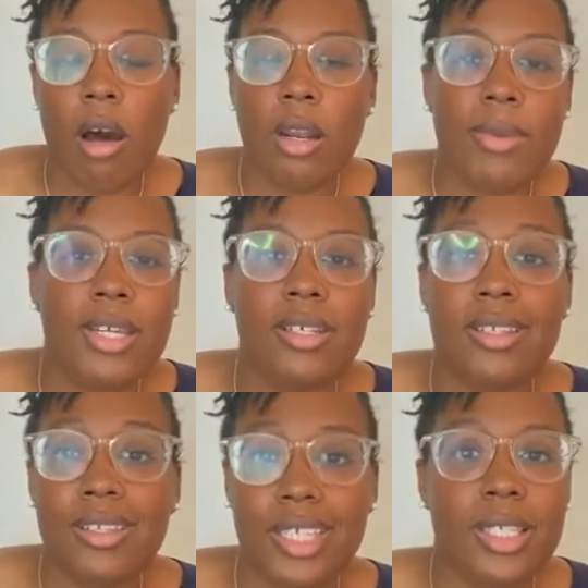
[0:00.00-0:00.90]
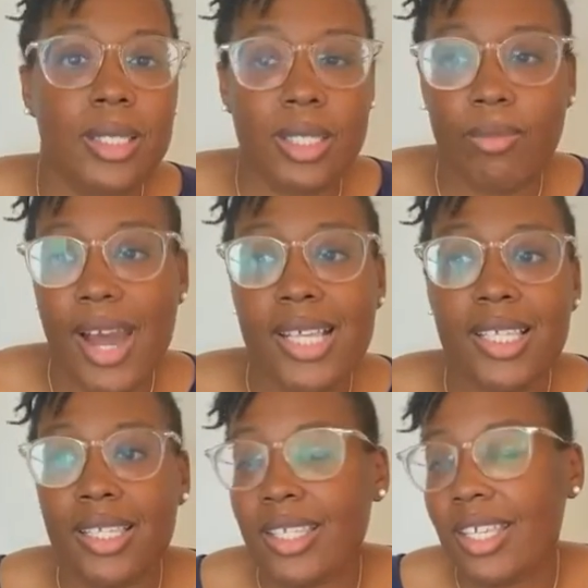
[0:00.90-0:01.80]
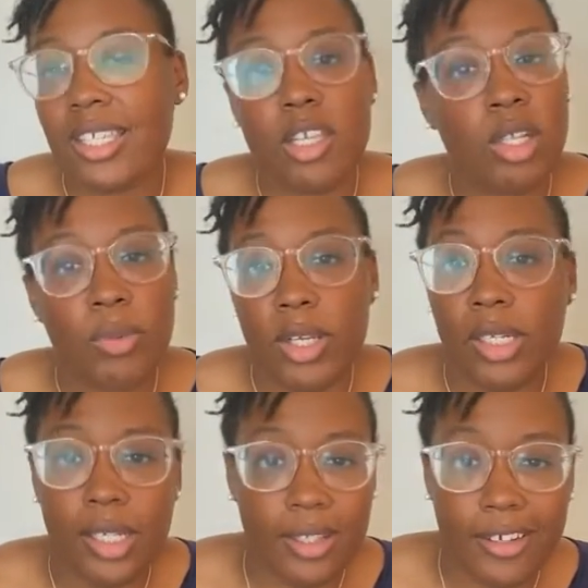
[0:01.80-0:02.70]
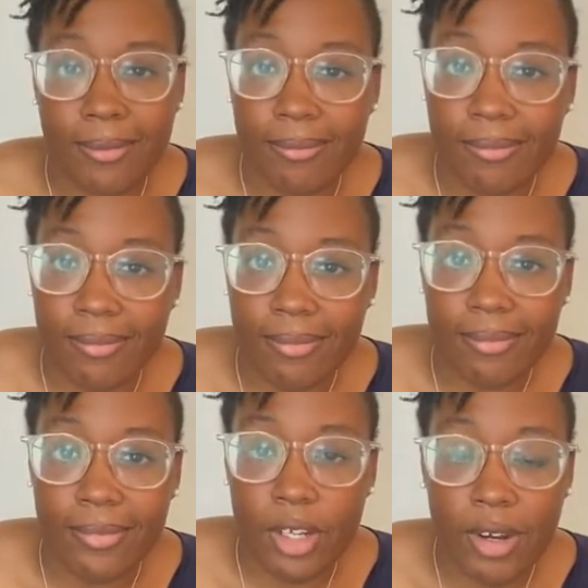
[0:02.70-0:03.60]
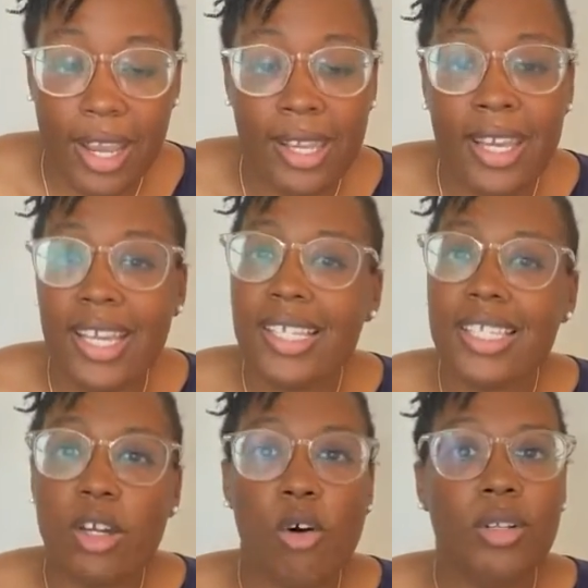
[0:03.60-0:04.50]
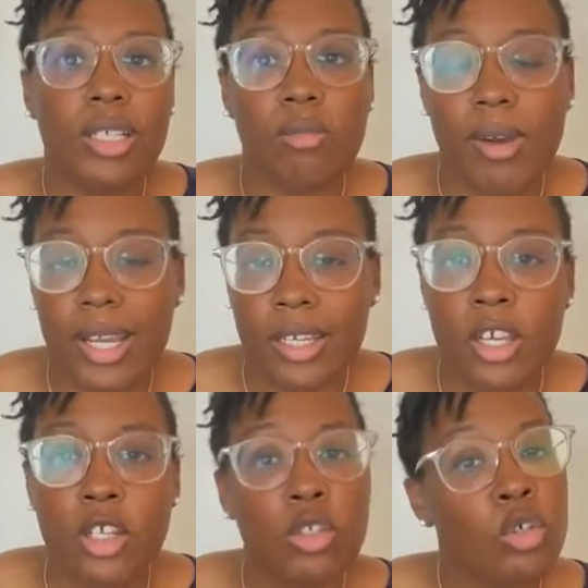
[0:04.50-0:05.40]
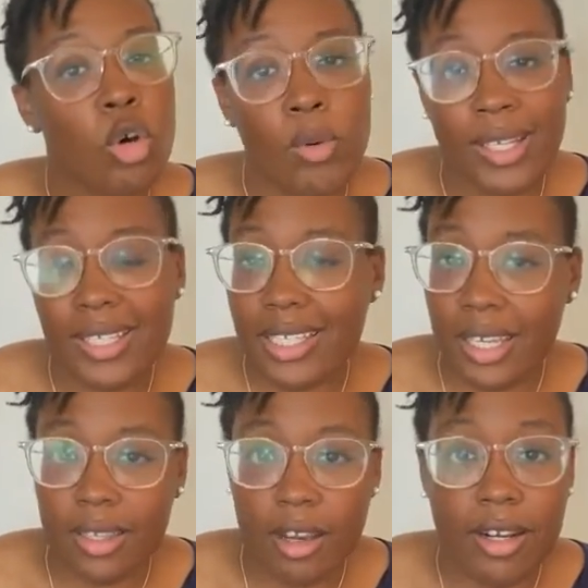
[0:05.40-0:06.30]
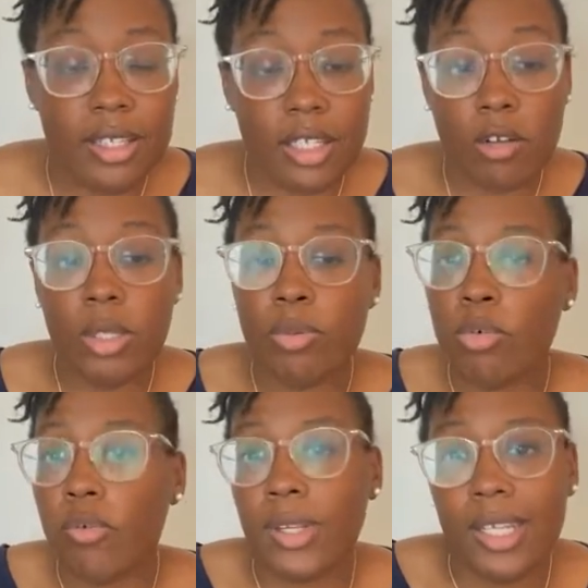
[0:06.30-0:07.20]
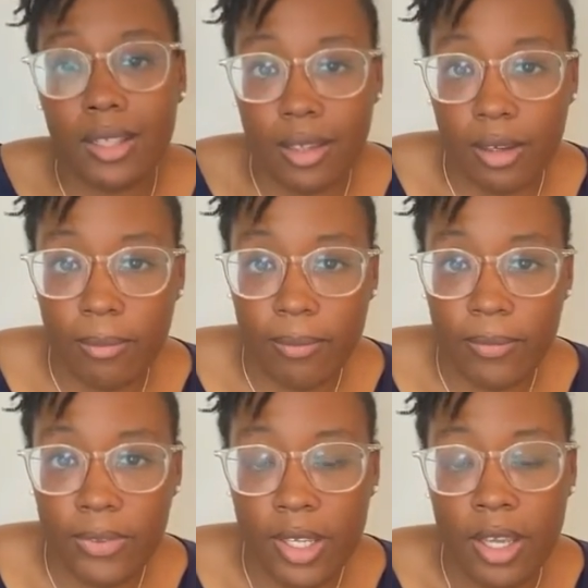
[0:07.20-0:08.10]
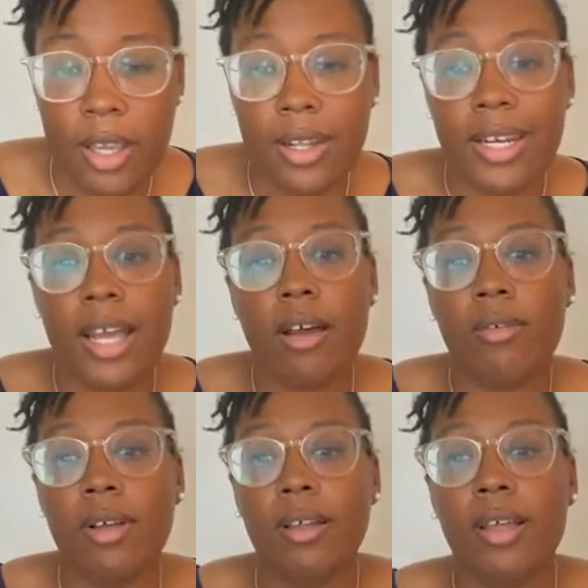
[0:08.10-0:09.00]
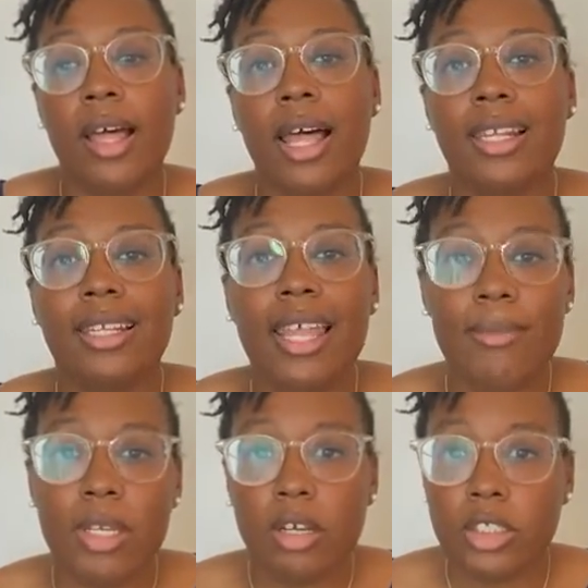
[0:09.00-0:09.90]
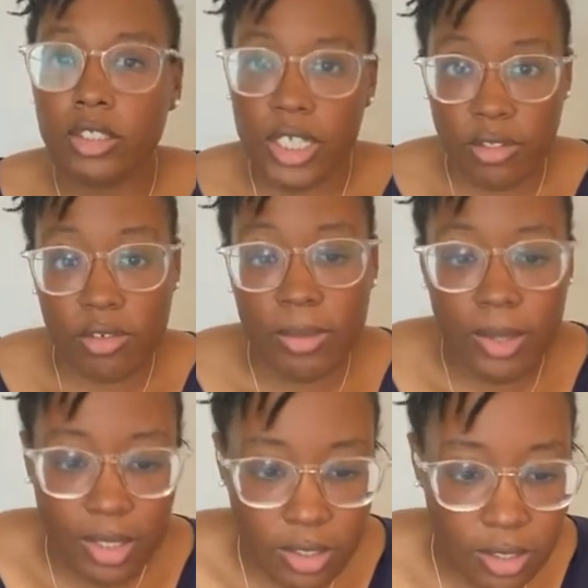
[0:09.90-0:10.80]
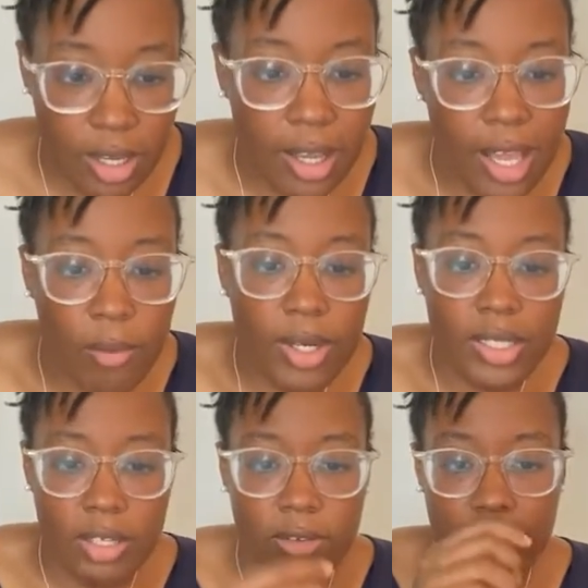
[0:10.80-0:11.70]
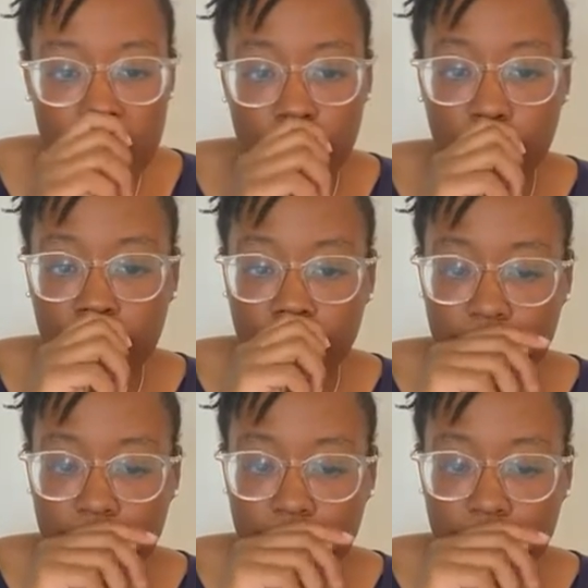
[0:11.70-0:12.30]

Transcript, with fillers: automation systems and processes, it's the only way you're going to get there. Okay? It's the only way you're going to get there. And it's the only proven way to get there. Now, let me also tell you something this uh, I want to tell you this too.